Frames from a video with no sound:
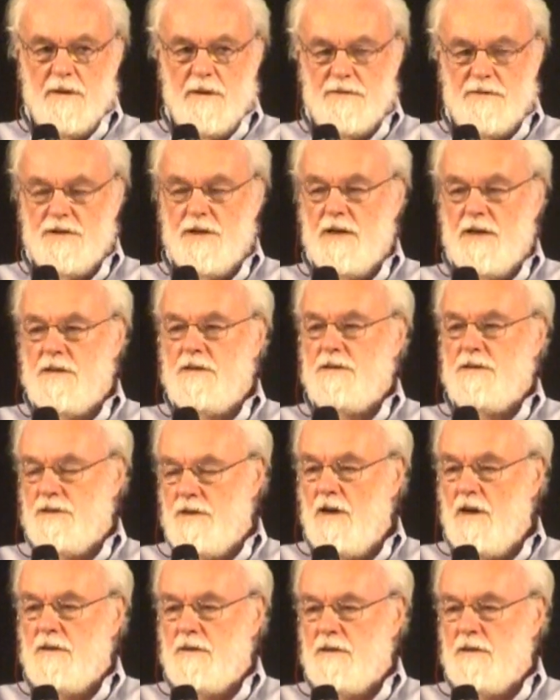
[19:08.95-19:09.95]
If China
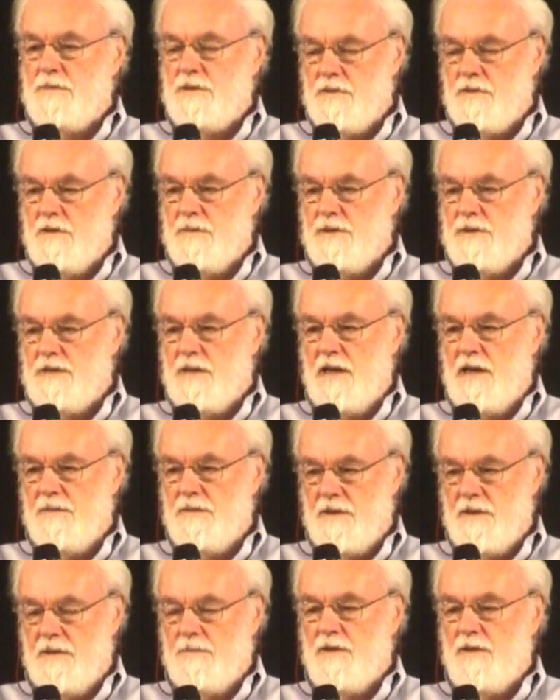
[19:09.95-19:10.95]
does not absorb its
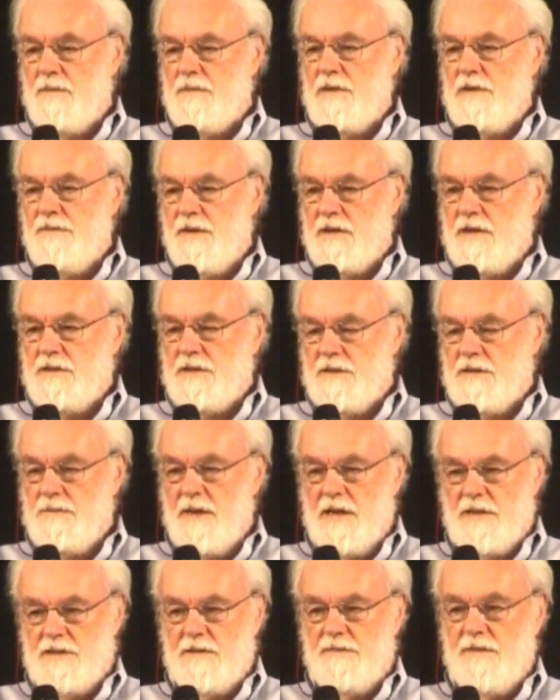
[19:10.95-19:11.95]
labour, it probably faces
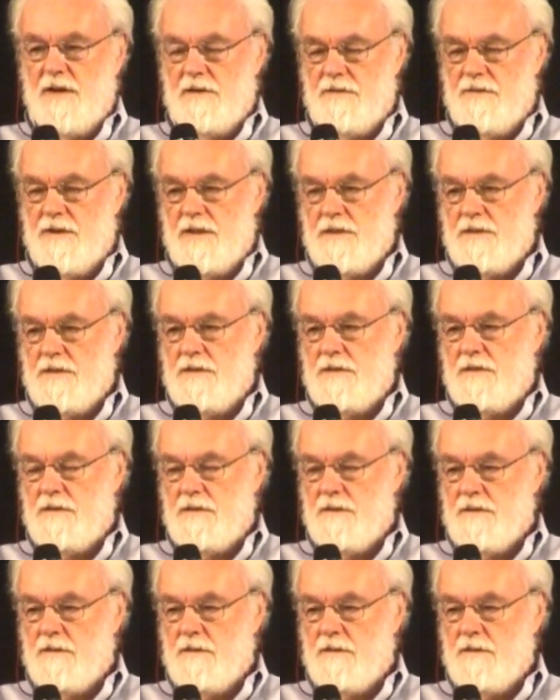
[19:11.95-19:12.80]
massive unrest.